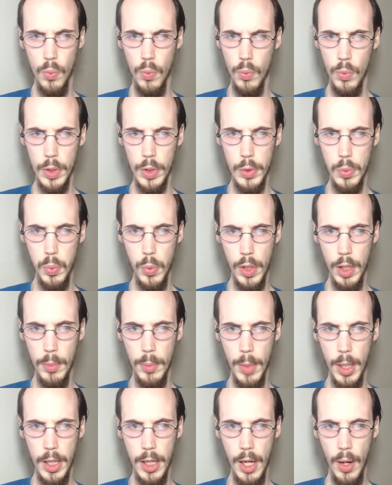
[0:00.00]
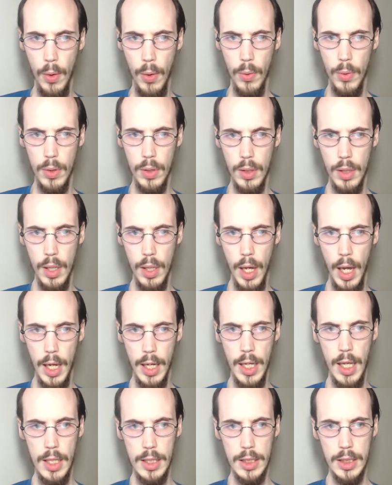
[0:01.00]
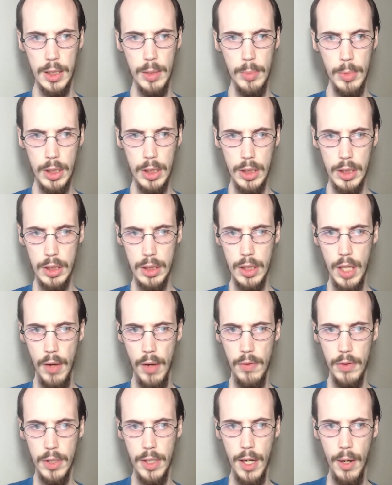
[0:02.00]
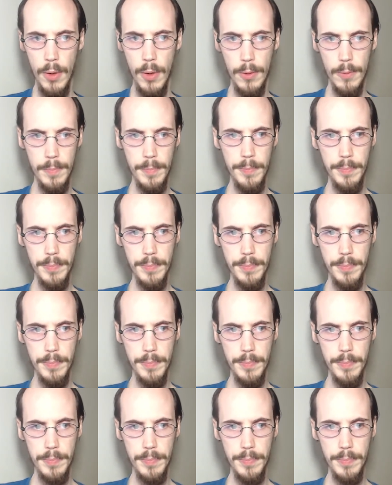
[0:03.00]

Which one am I now? Can't summon dive her down.